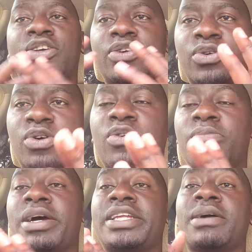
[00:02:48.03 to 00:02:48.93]
You know,
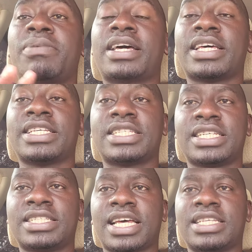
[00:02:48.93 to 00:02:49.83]
my dear brothers and
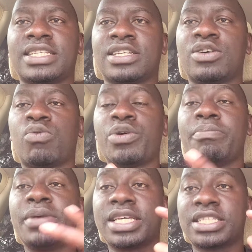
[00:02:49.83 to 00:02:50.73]
sisters, we
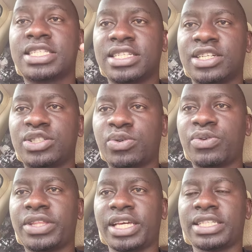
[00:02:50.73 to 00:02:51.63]
mix two
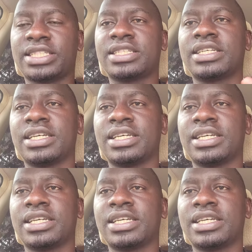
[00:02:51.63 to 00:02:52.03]
things.